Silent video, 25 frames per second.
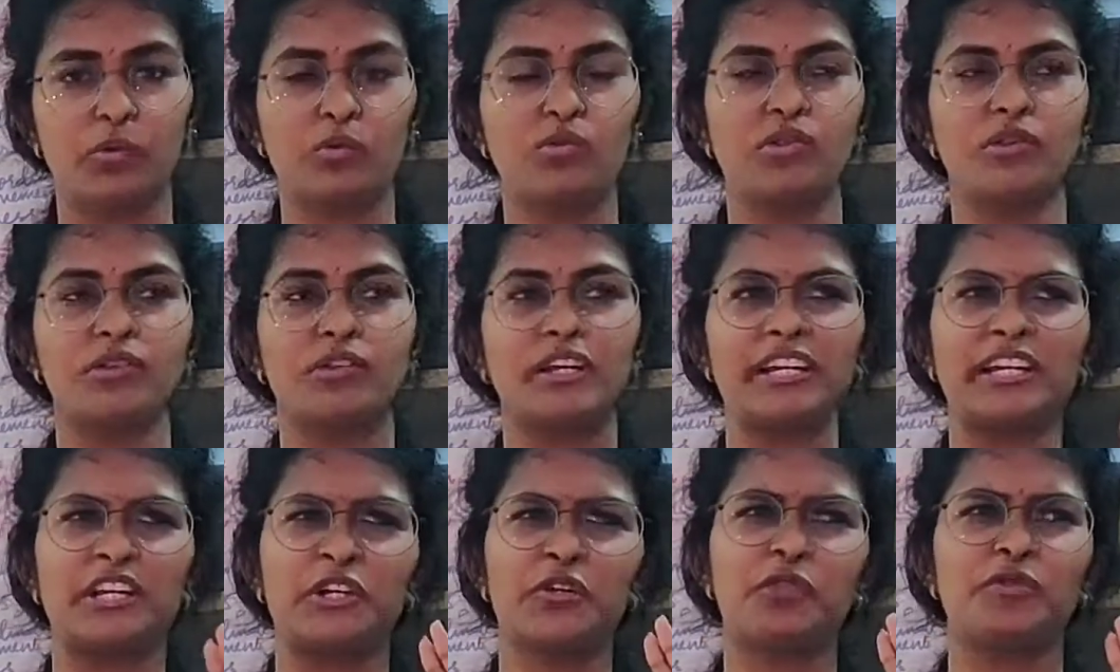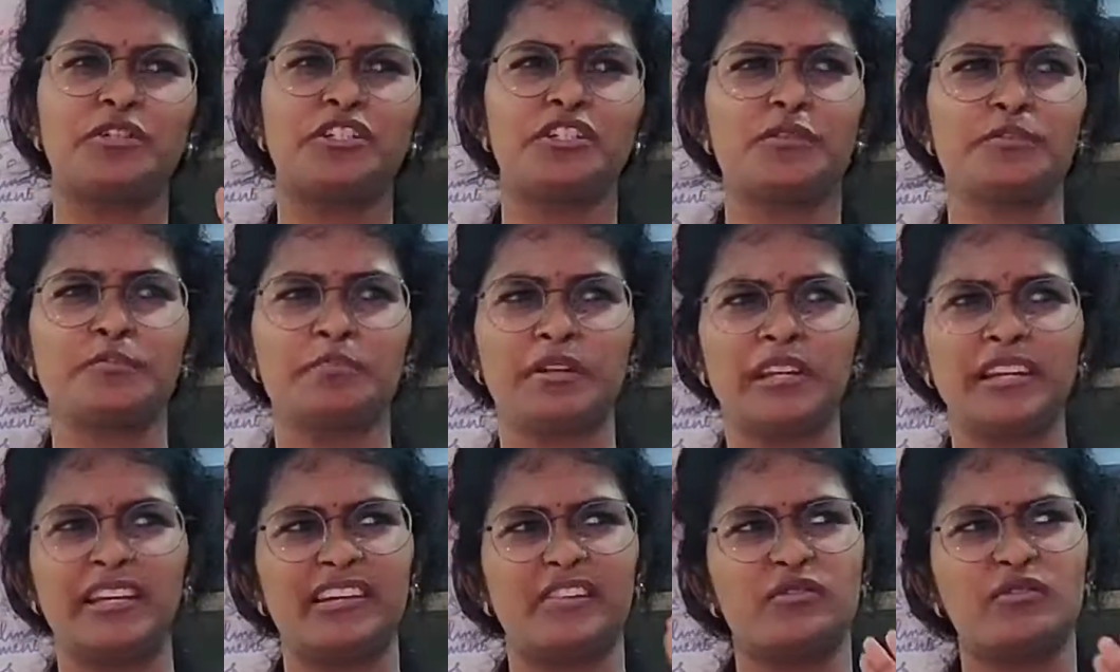so that it could just be
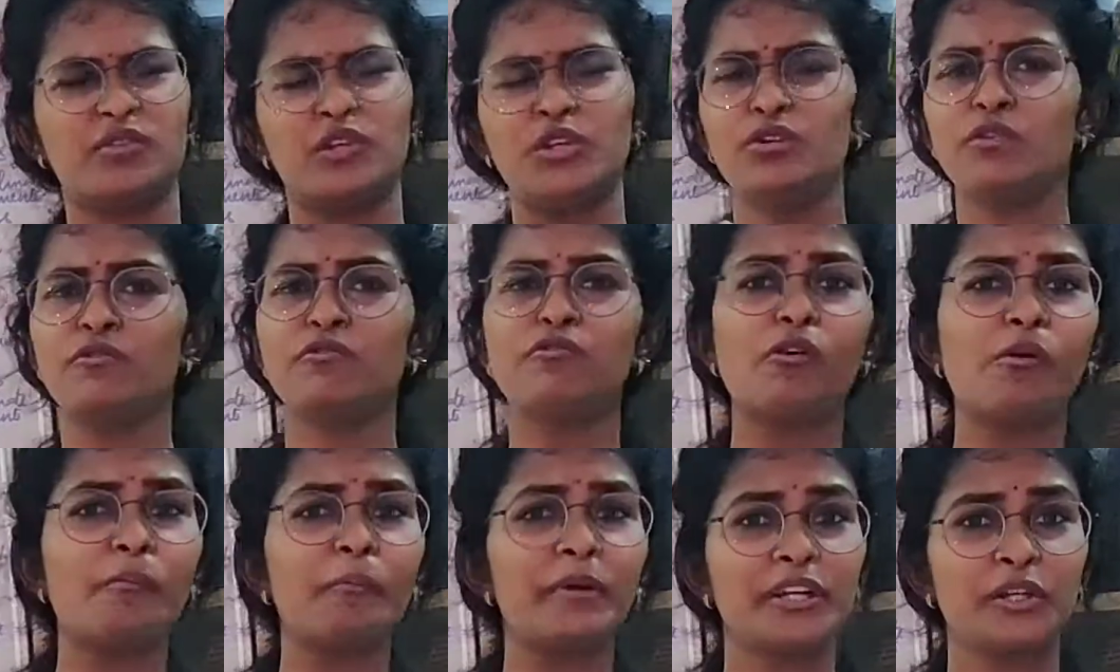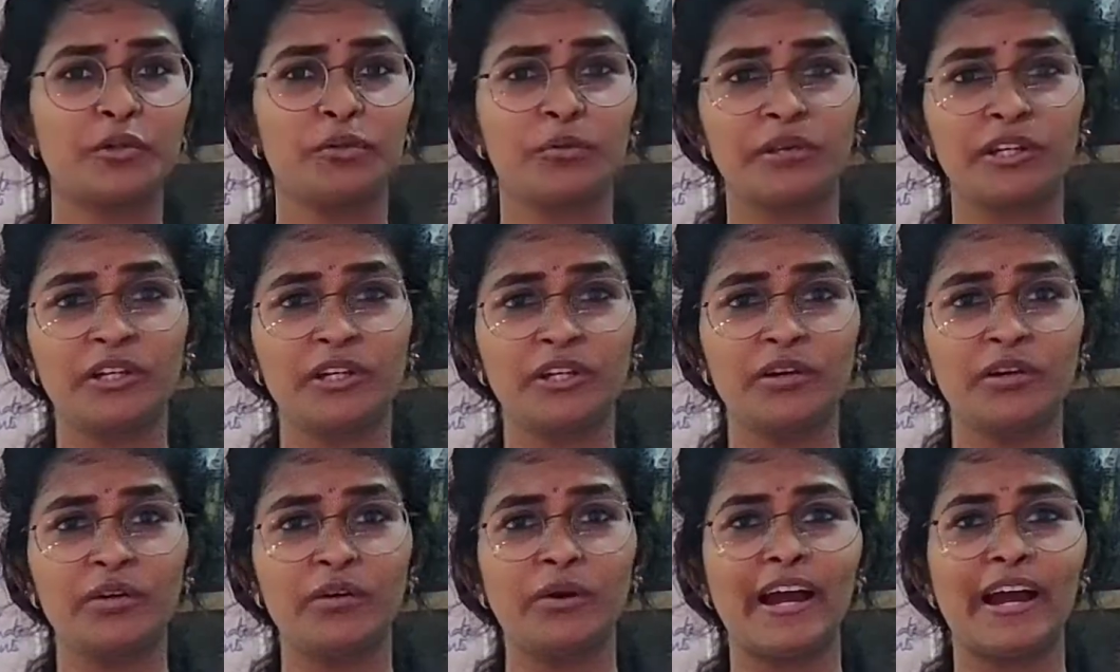like 3 to 4 minute
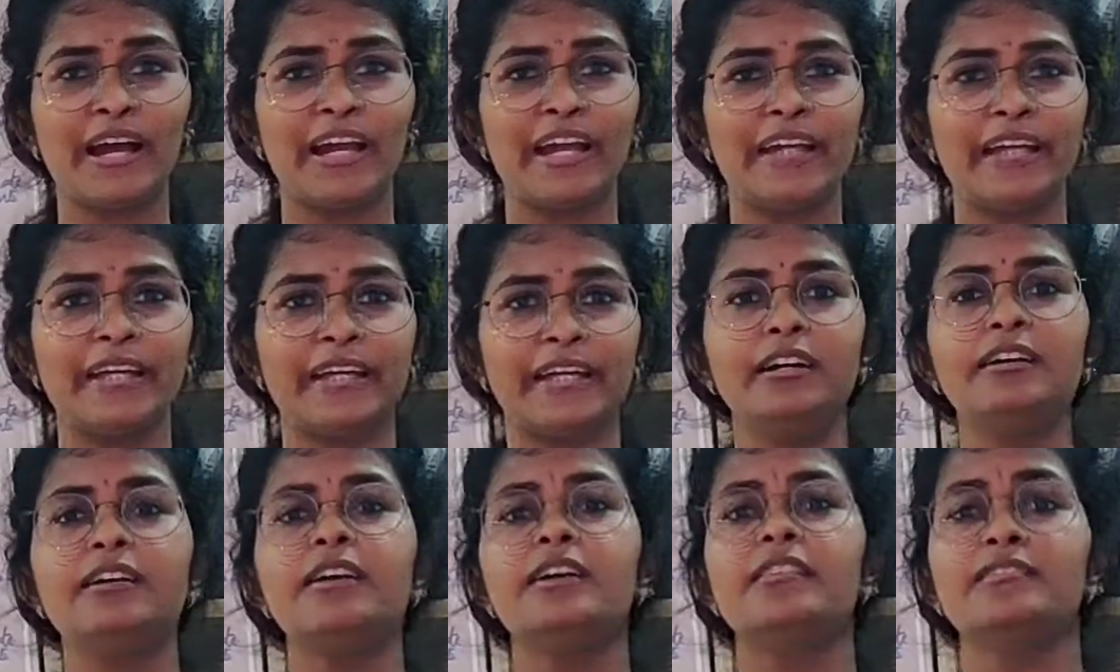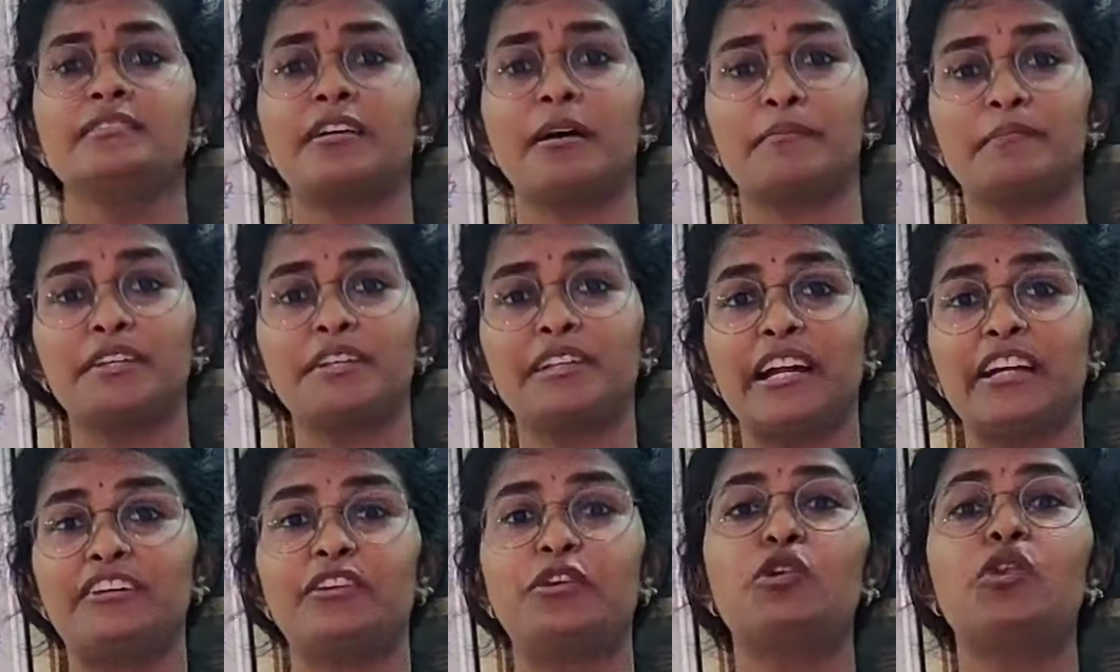video, and something
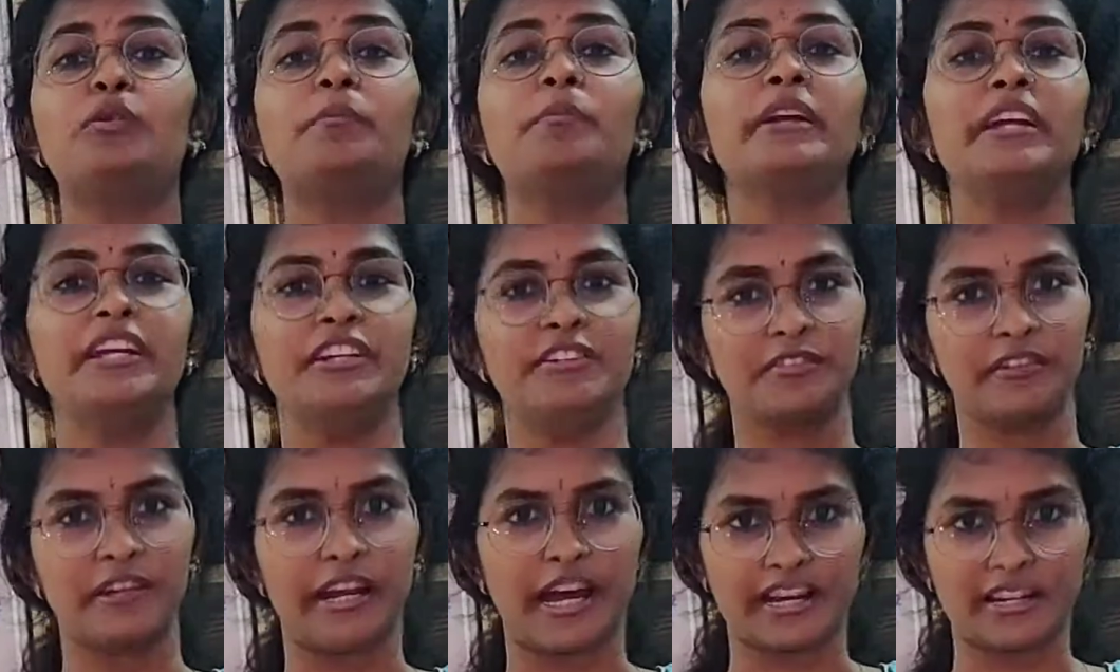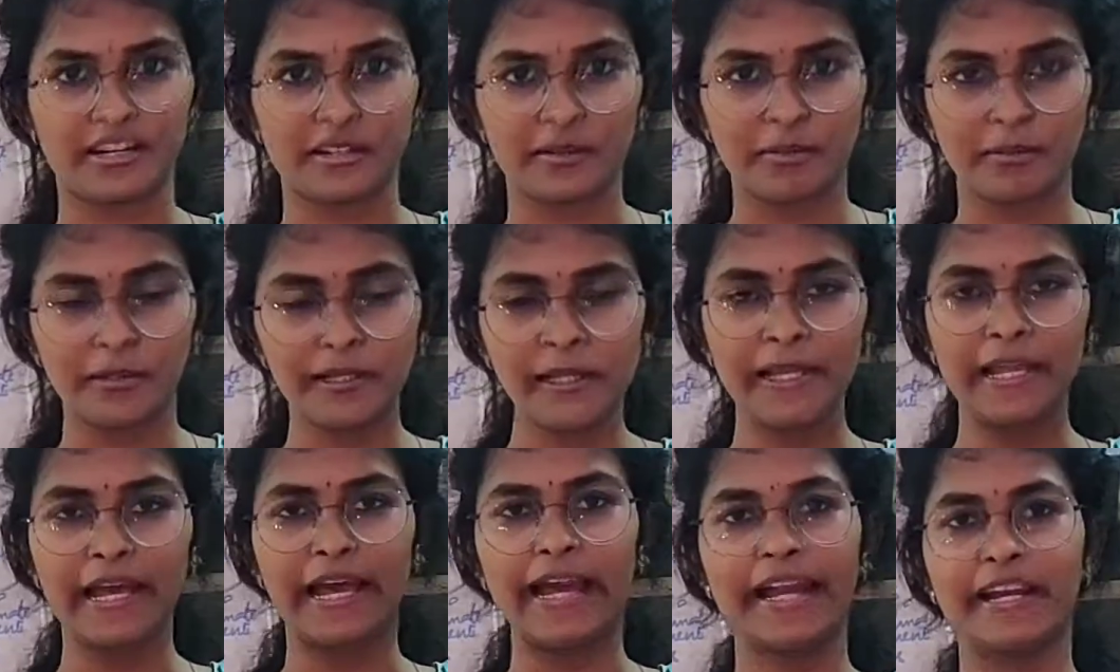that could be interactable,
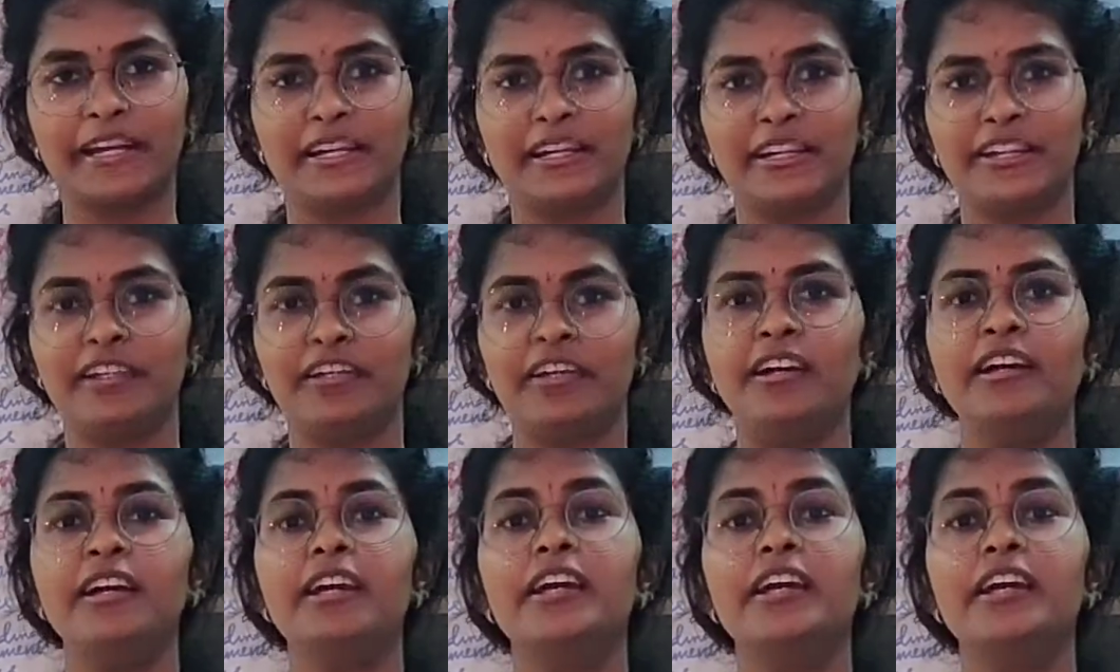and